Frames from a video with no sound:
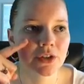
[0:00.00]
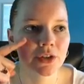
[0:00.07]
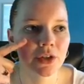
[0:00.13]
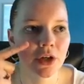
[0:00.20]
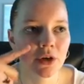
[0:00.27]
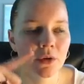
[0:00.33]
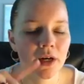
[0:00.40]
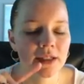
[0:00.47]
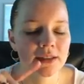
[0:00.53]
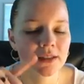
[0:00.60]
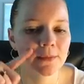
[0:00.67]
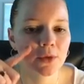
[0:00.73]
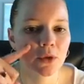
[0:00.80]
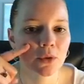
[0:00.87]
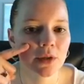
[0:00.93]
as
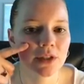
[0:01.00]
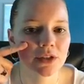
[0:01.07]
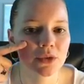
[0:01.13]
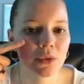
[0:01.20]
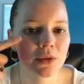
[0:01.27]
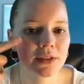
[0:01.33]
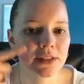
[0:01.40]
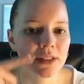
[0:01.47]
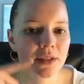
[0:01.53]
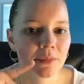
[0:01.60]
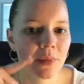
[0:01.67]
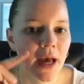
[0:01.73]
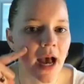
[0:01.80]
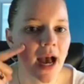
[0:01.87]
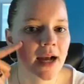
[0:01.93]
I'm going towards the
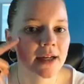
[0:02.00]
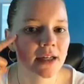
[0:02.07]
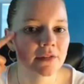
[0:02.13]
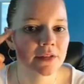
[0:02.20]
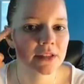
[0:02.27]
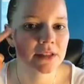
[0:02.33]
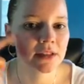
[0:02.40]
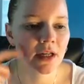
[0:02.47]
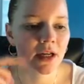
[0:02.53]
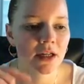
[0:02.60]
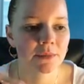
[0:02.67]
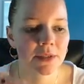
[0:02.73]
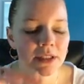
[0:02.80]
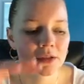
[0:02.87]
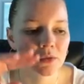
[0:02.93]
back of his
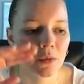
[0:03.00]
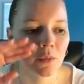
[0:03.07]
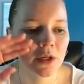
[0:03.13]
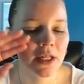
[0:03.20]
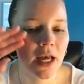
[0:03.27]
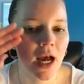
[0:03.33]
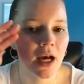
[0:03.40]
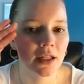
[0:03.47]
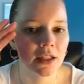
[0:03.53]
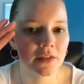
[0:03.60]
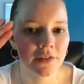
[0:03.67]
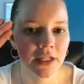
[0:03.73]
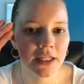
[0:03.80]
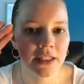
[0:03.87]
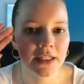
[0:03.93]
tongue, because we want to
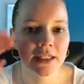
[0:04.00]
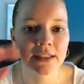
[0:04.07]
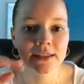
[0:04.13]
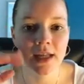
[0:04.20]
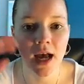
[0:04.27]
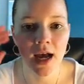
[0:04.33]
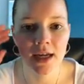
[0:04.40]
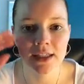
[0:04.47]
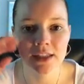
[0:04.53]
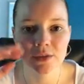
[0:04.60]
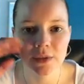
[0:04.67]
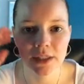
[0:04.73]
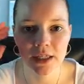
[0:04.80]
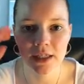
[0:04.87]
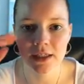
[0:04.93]
elevate it as high as
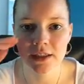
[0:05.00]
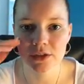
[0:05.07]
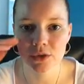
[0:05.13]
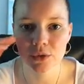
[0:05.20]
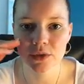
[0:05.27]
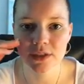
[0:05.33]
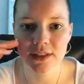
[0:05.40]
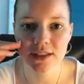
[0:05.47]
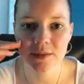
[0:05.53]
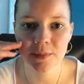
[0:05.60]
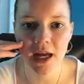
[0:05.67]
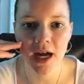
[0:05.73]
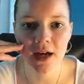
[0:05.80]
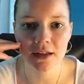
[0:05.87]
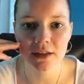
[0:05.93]
we can towards his
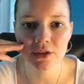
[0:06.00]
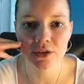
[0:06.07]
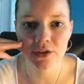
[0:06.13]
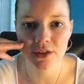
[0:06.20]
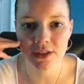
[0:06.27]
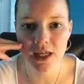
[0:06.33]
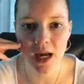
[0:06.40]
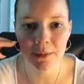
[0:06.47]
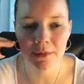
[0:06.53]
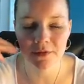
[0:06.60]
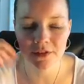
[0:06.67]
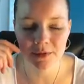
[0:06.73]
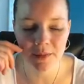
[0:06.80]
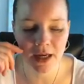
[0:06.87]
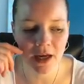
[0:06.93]
palate or the top of
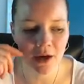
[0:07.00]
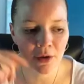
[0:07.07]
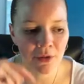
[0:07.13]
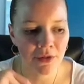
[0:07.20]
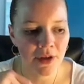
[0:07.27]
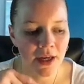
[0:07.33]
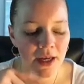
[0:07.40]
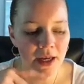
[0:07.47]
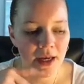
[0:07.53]
his mouth.